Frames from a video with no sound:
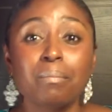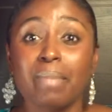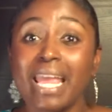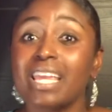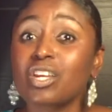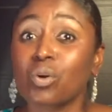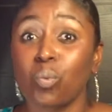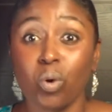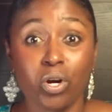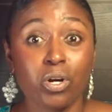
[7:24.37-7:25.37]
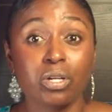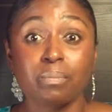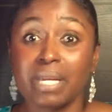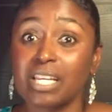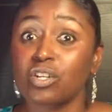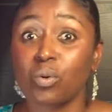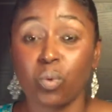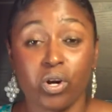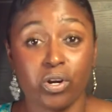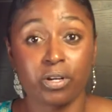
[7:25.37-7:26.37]
make your word mean your
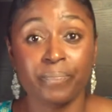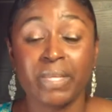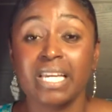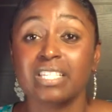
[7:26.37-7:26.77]
word.